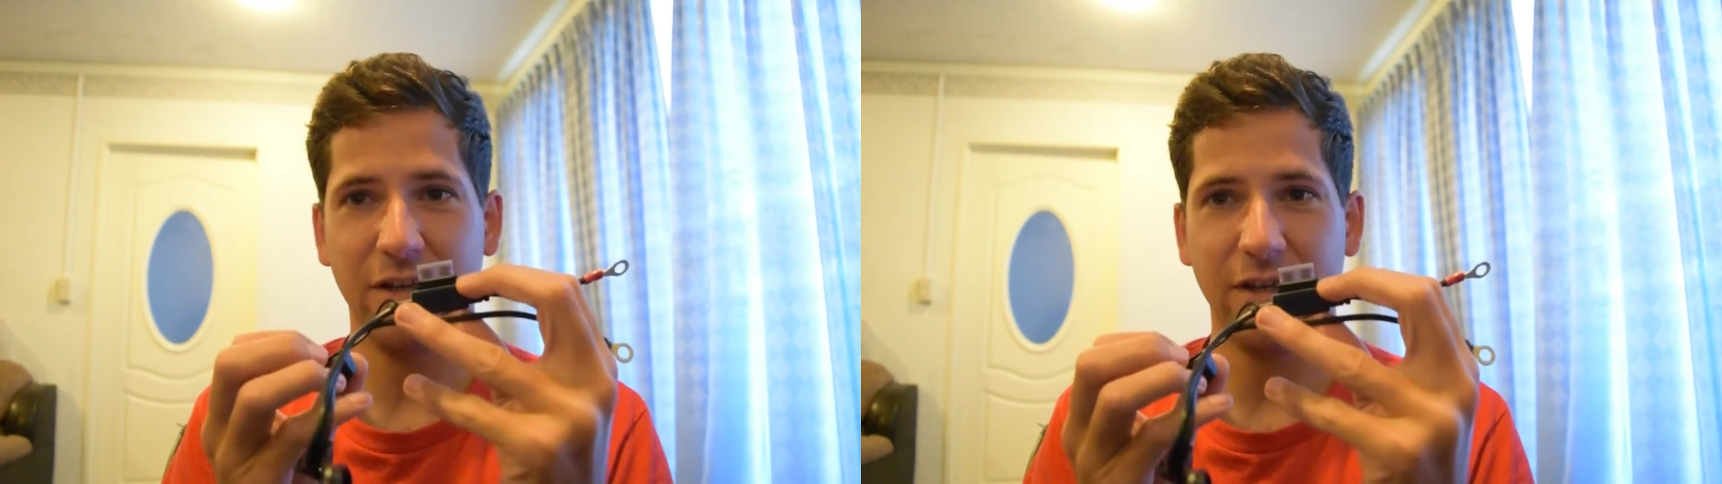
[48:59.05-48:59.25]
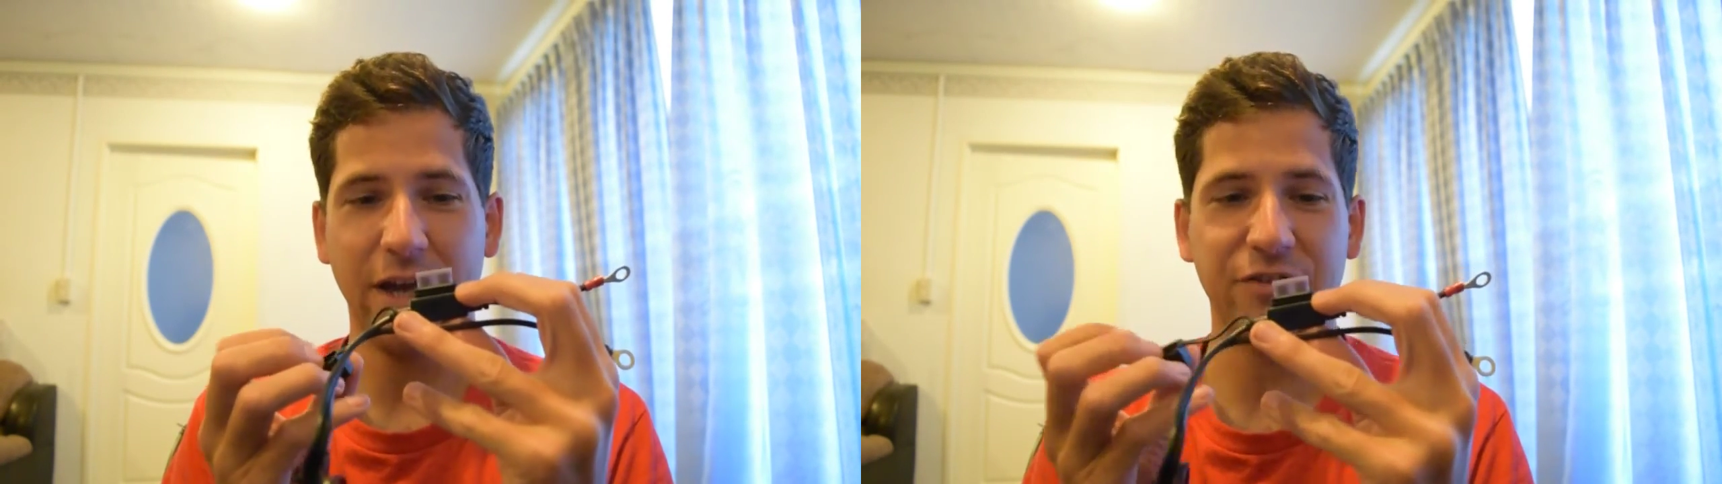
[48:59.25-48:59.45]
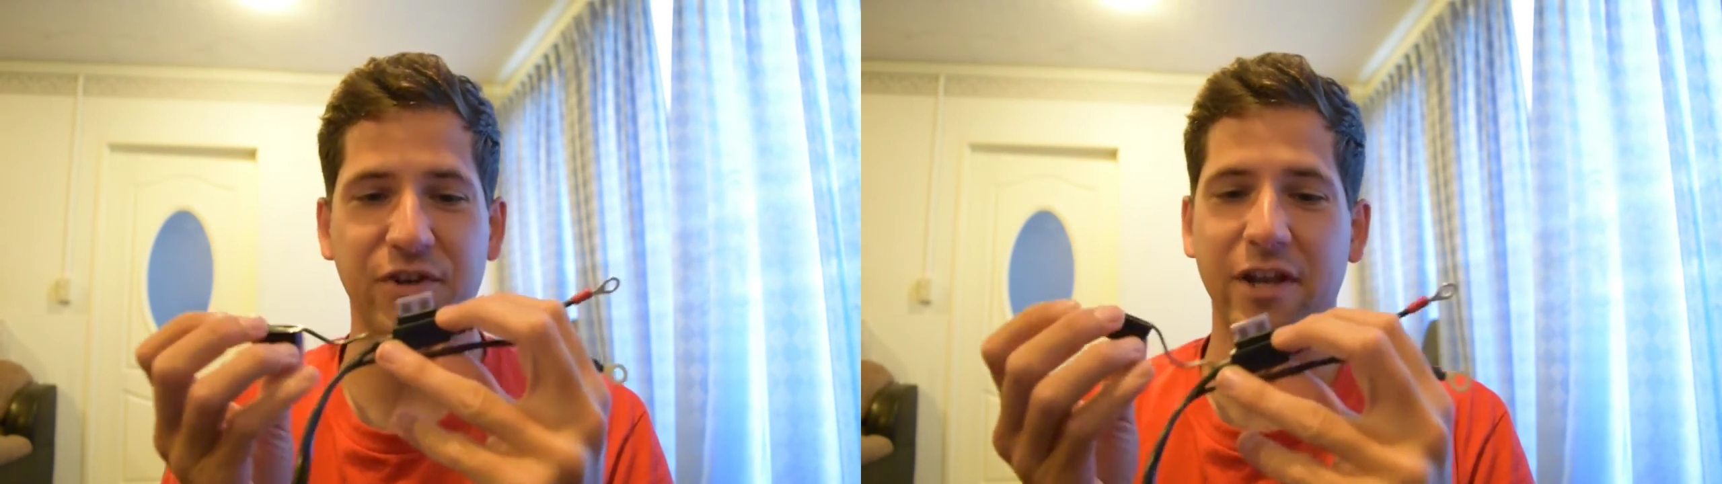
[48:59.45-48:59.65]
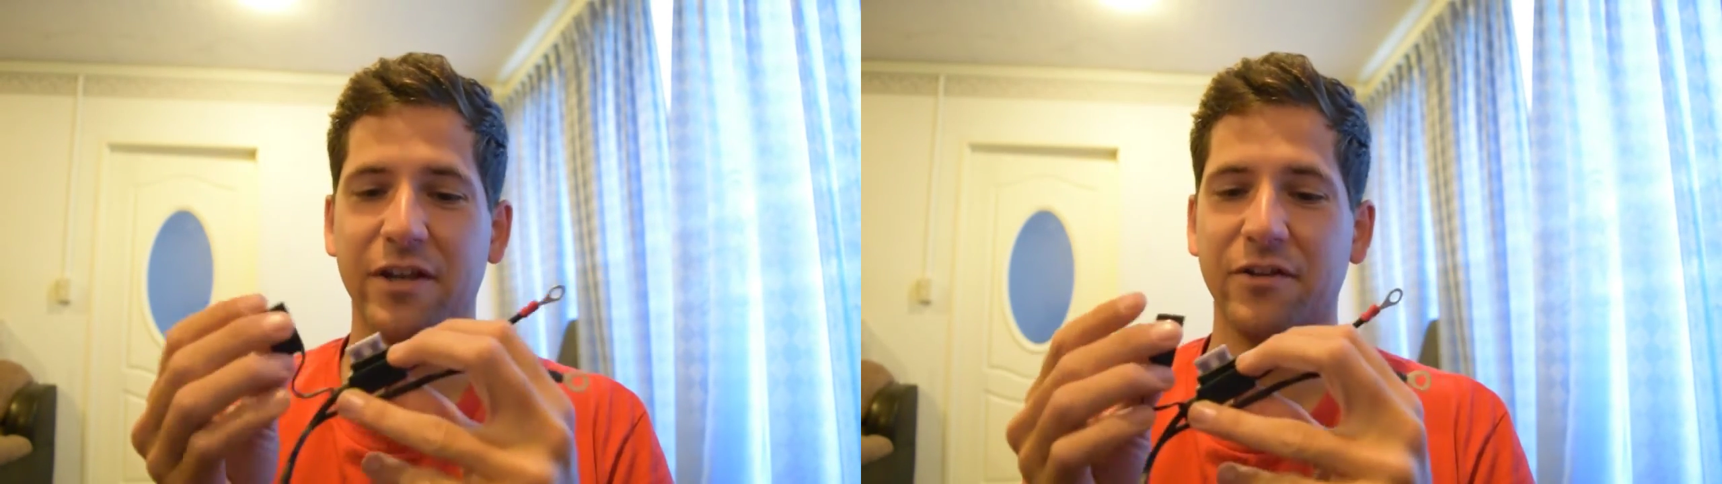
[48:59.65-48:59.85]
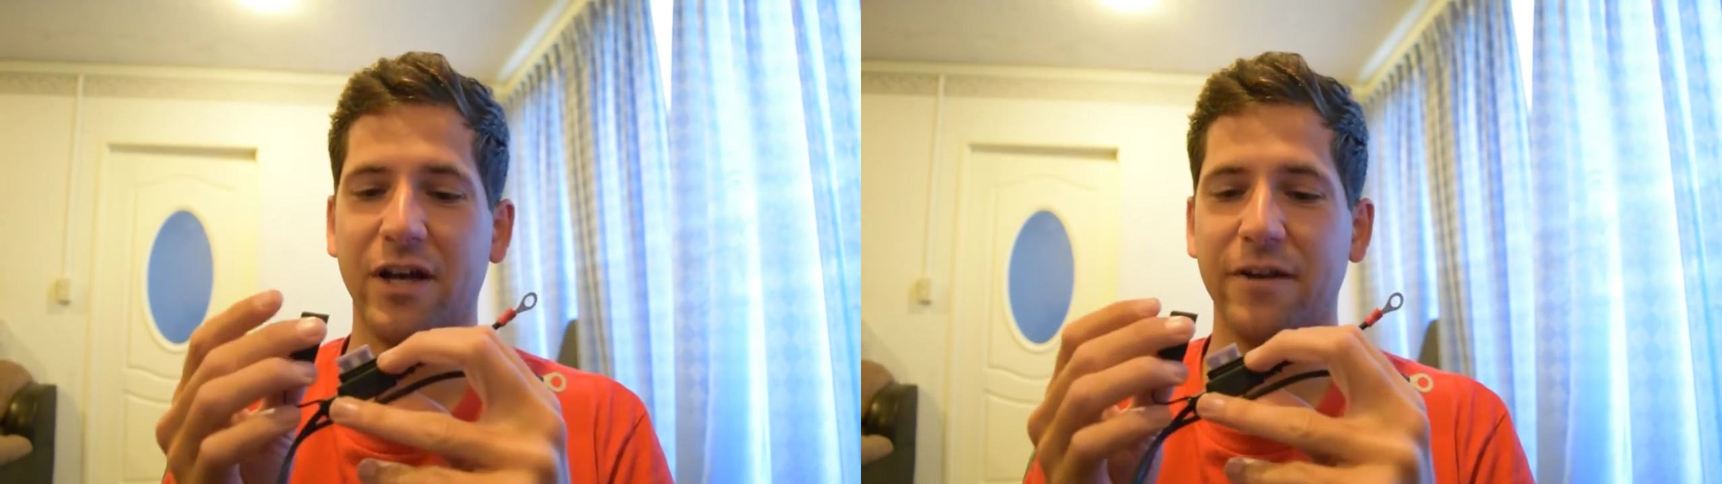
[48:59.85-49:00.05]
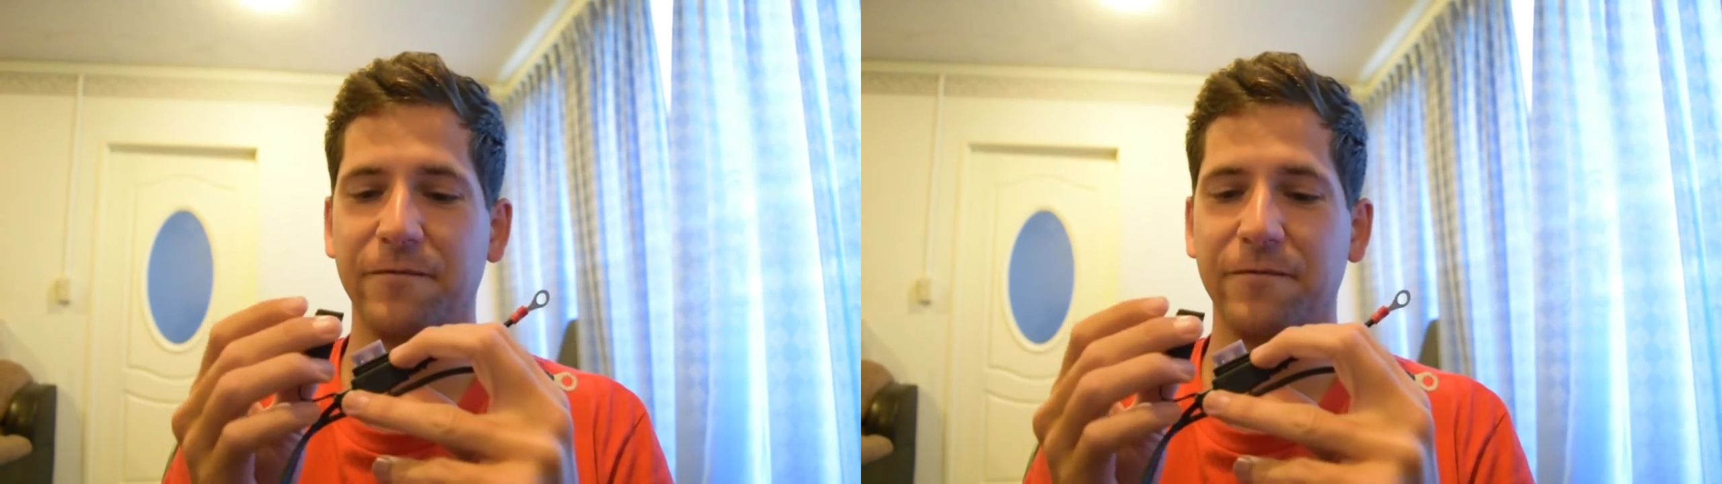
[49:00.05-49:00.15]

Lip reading: it has an inline